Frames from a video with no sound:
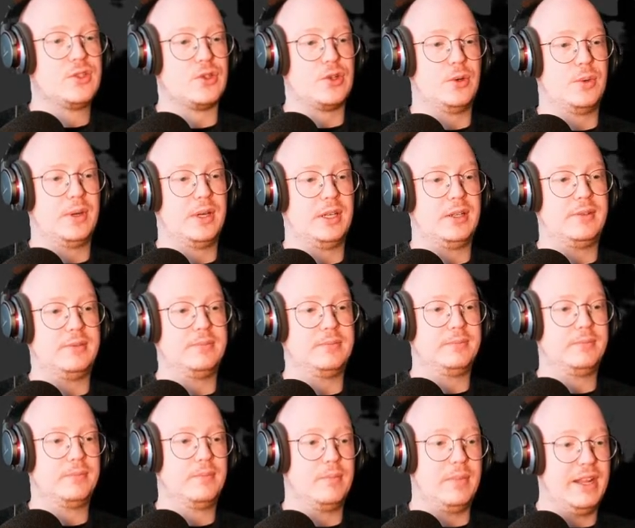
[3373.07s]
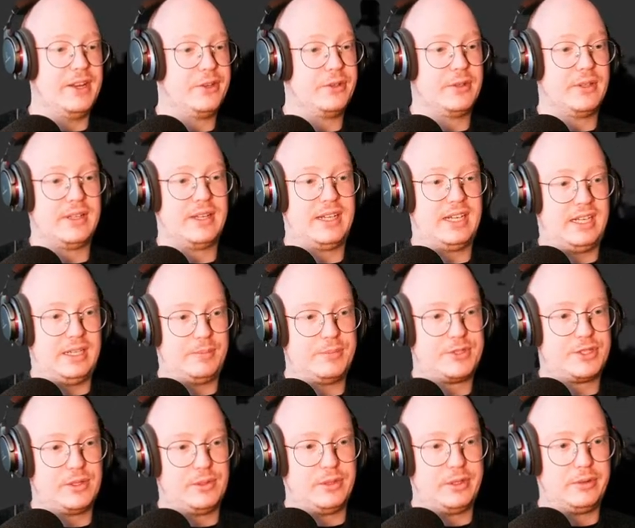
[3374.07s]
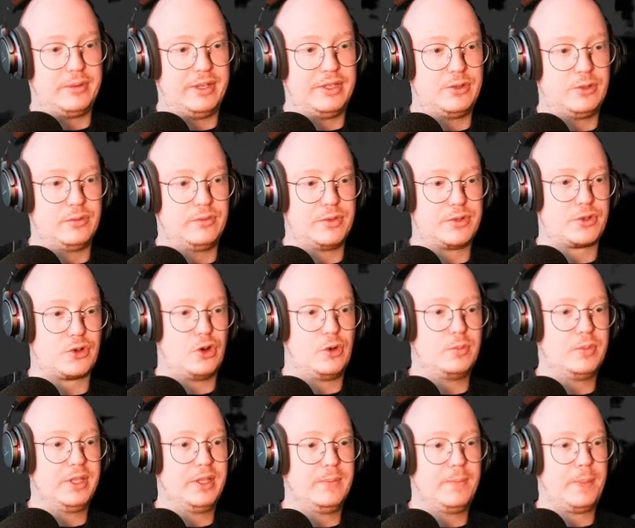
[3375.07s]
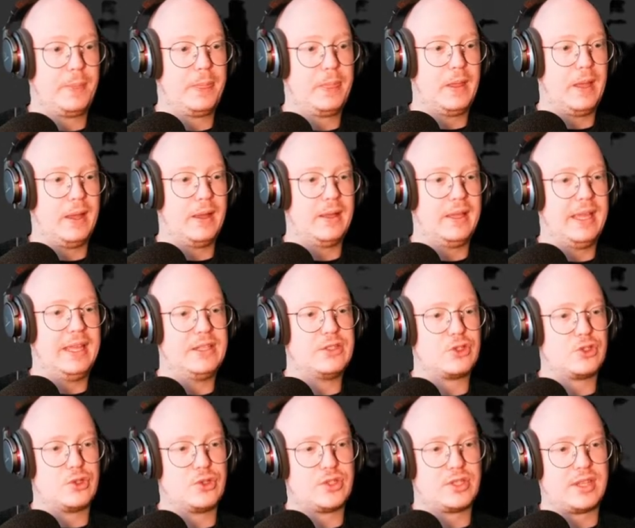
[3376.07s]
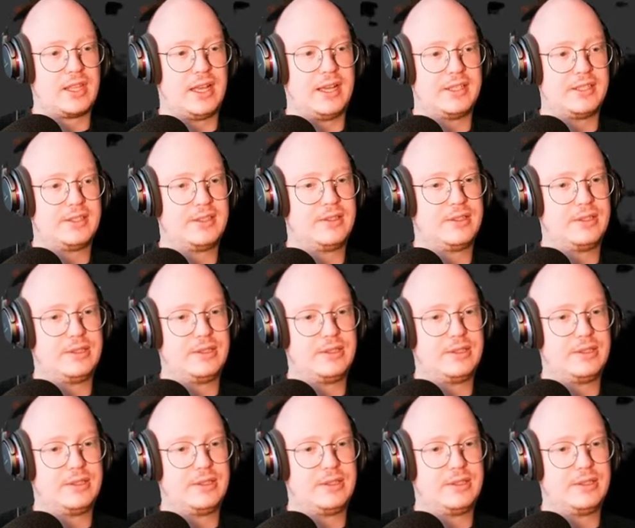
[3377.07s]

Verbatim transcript: So um, Blender, absolutely great tool for sculpting. It's just that